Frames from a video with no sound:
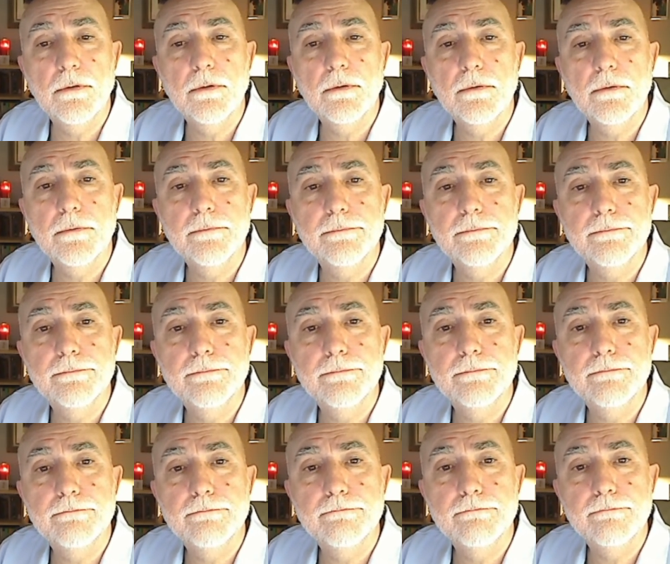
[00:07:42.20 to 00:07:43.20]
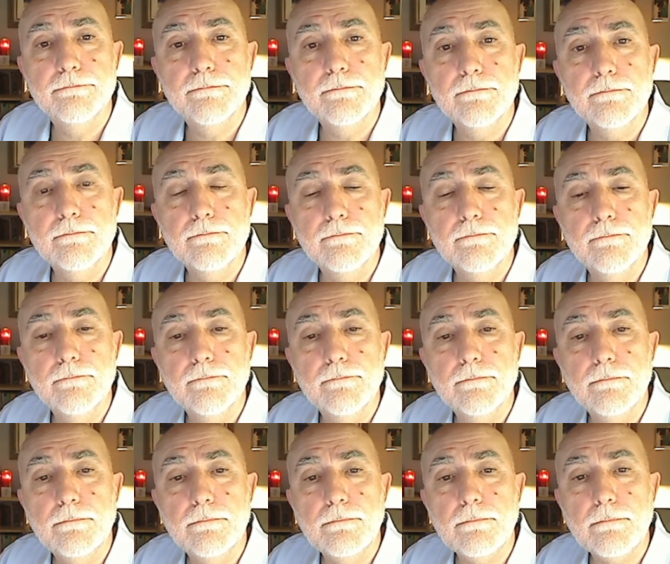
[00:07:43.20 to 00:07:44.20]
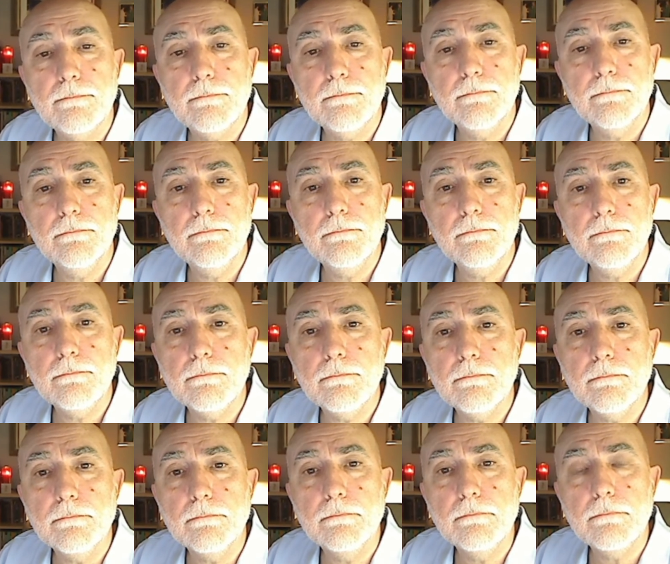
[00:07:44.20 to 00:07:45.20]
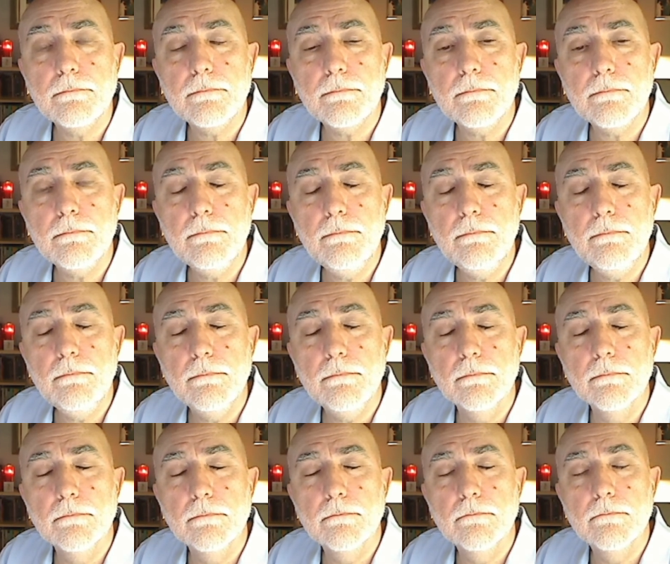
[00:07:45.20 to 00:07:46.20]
Nobody speaks.